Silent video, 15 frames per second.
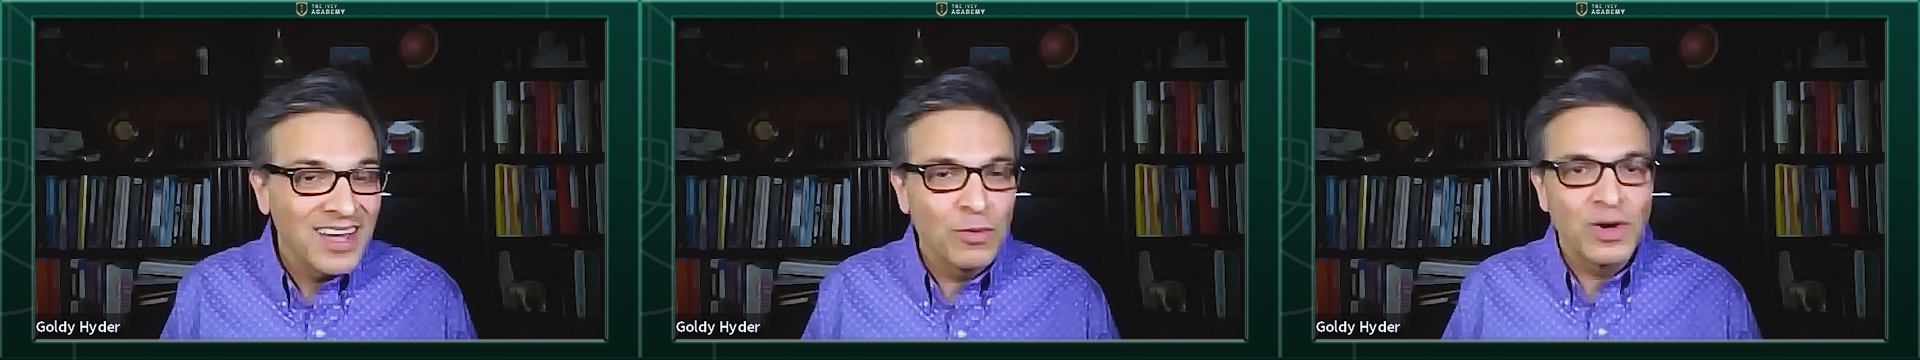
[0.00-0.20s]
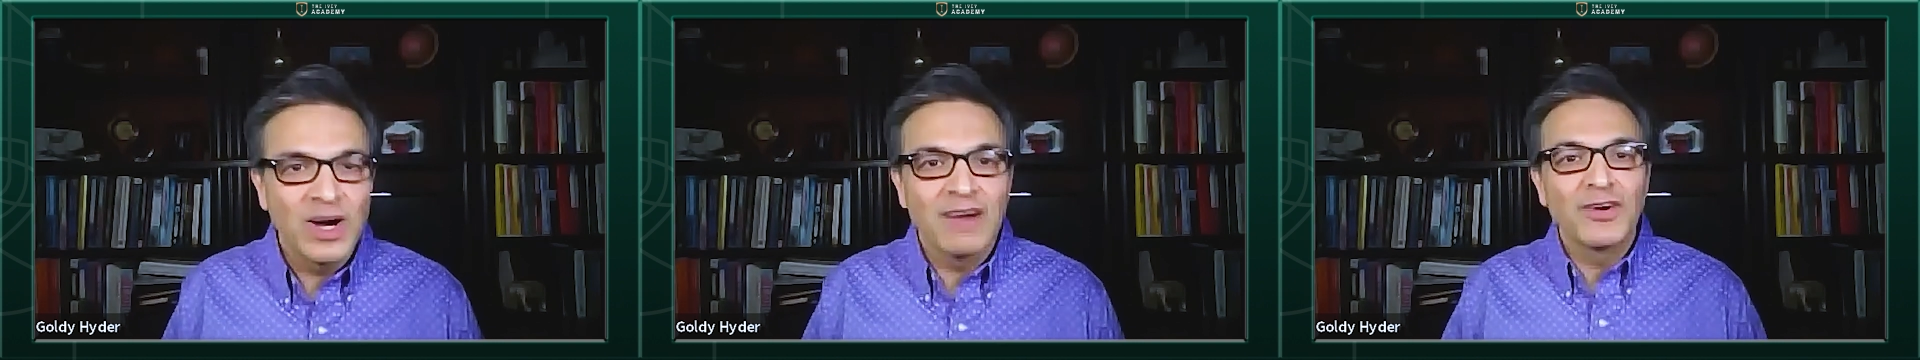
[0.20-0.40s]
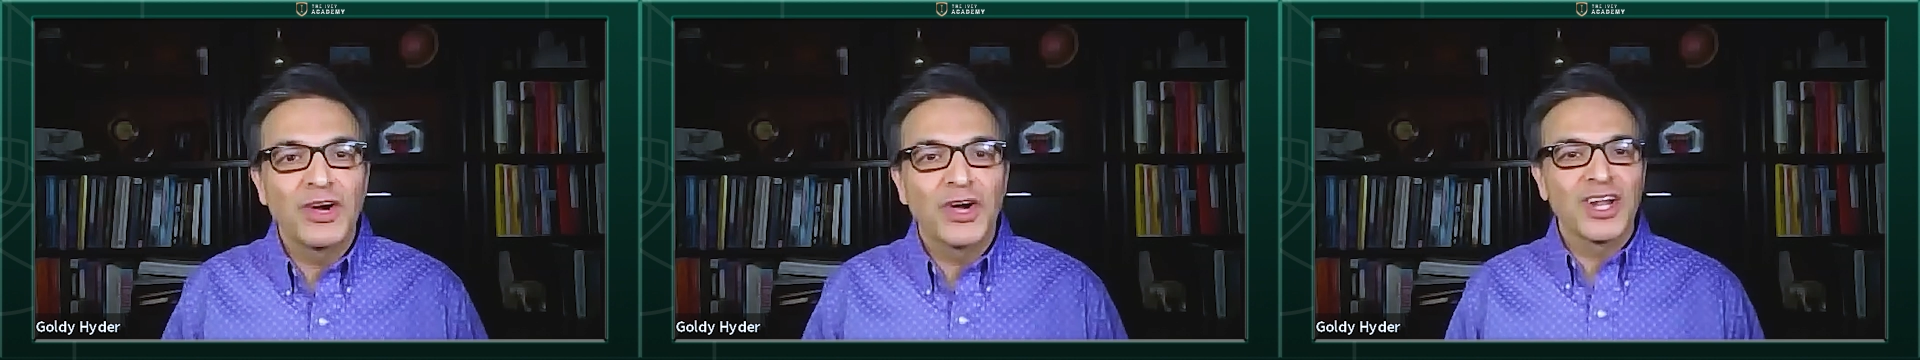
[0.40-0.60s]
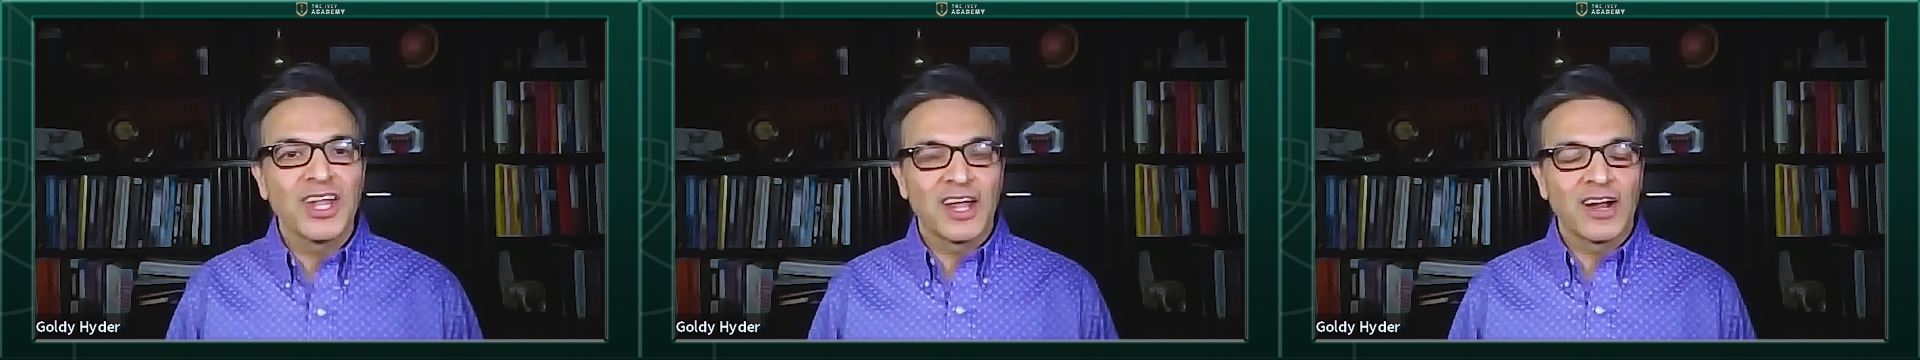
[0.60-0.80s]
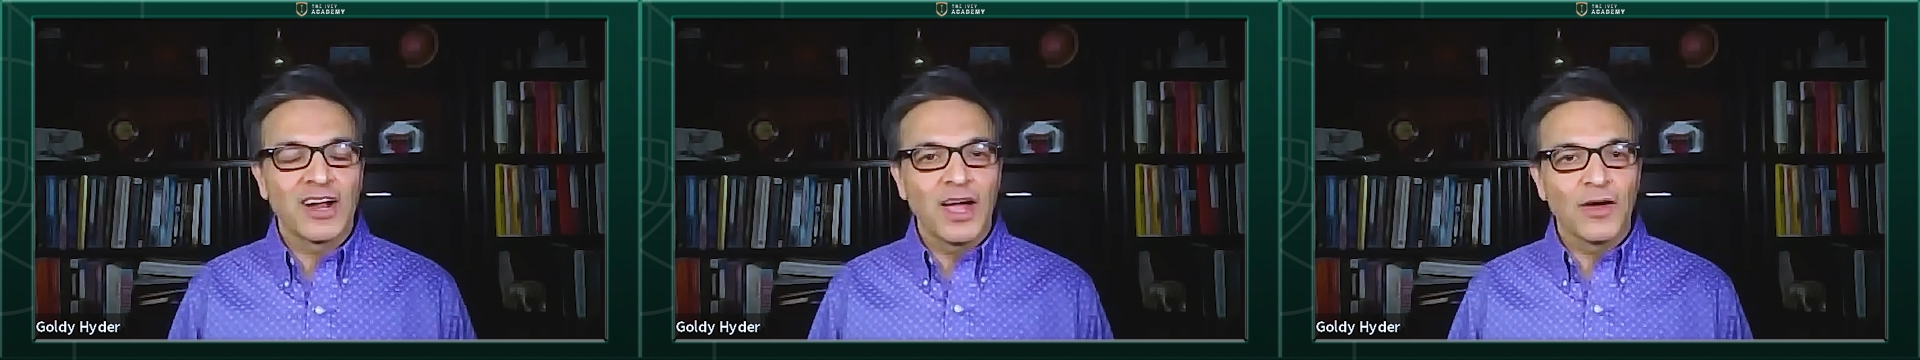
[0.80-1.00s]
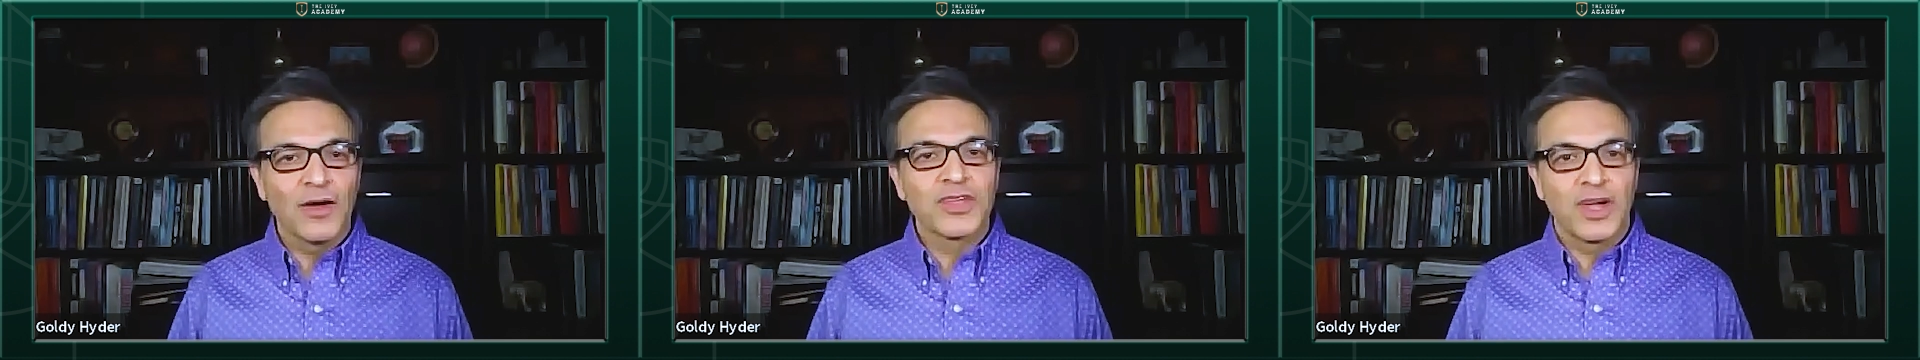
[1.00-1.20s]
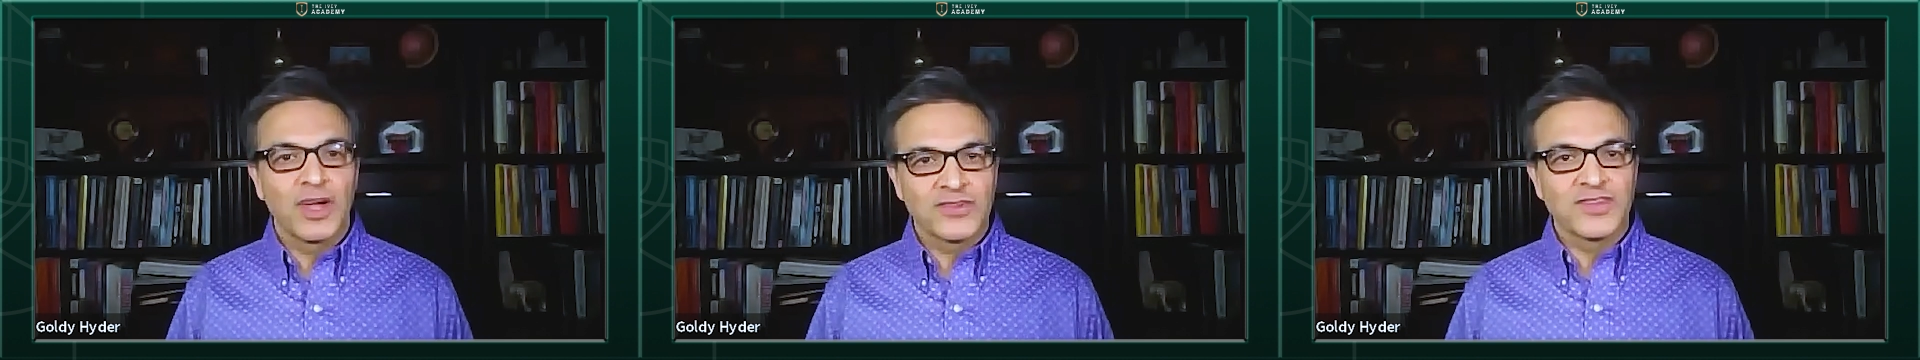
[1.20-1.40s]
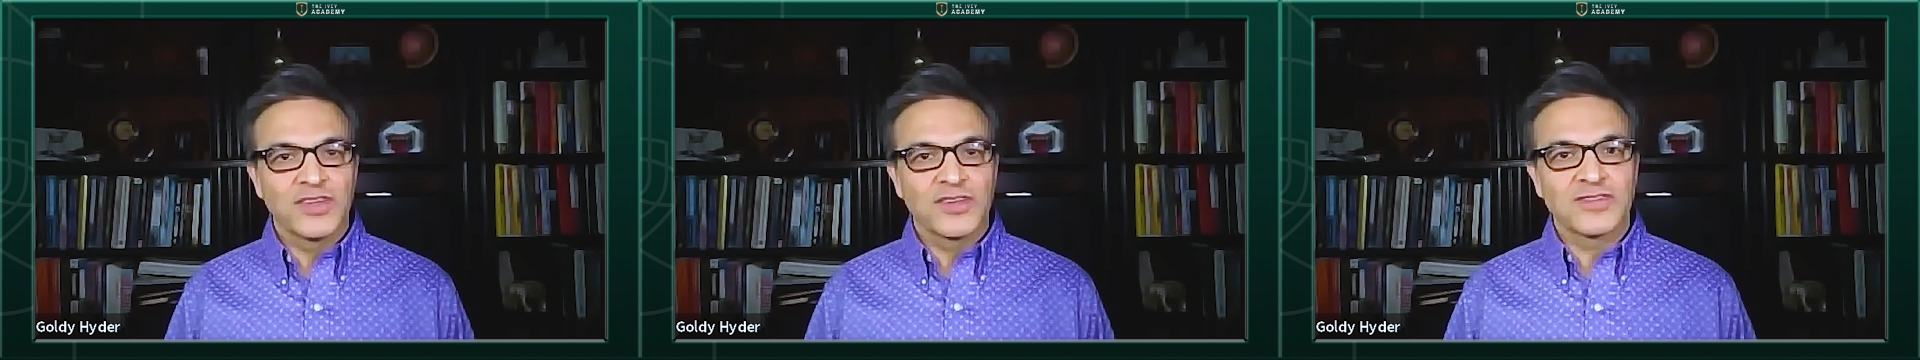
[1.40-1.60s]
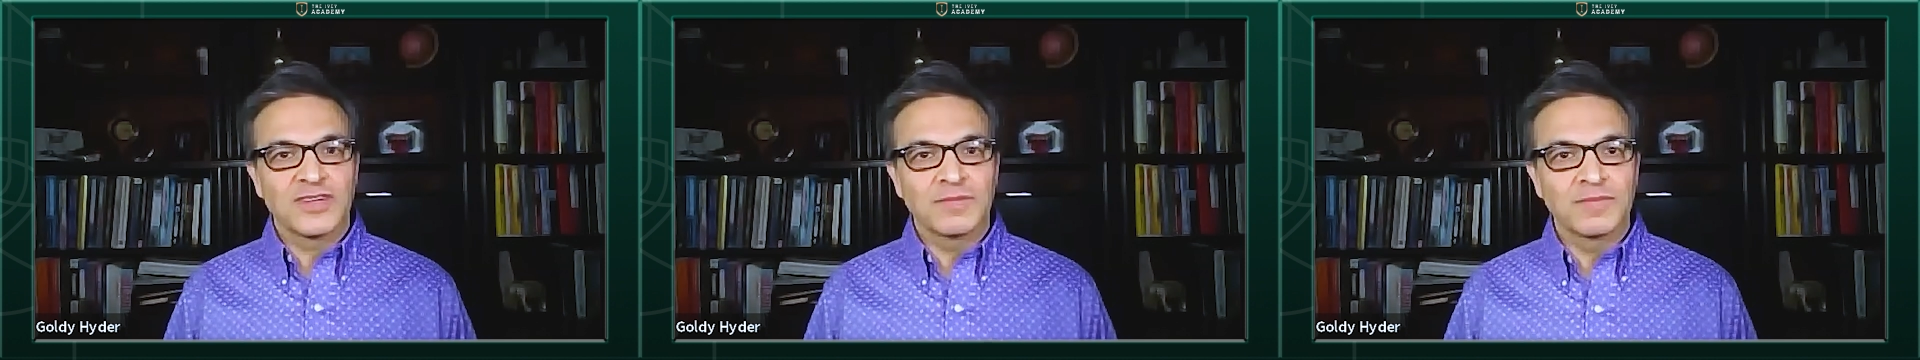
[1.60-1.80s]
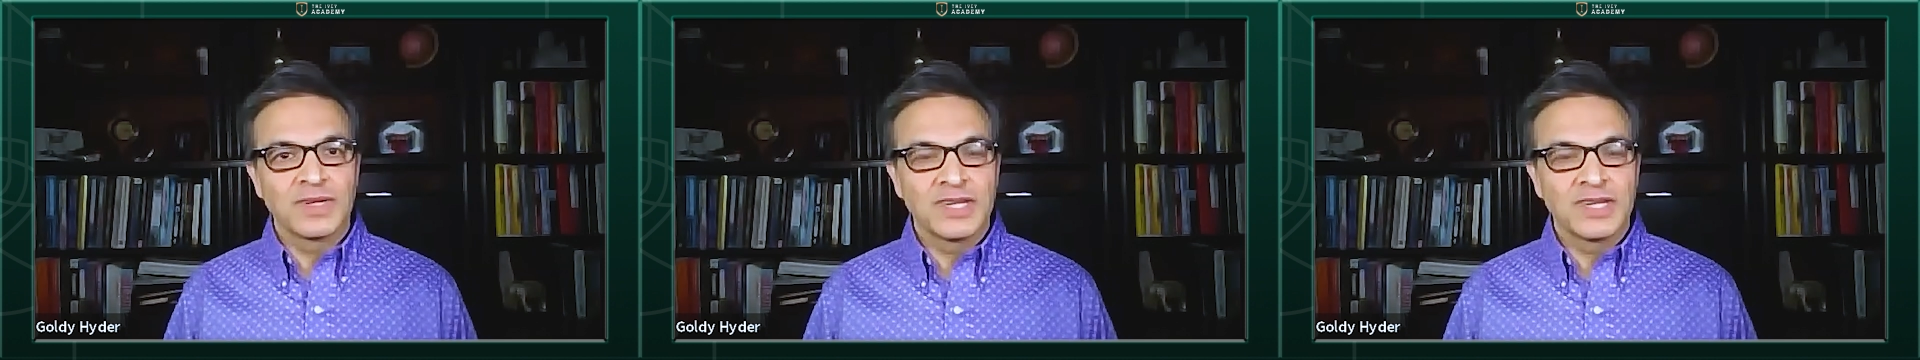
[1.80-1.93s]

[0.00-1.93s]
we're ever going to let our healthcare system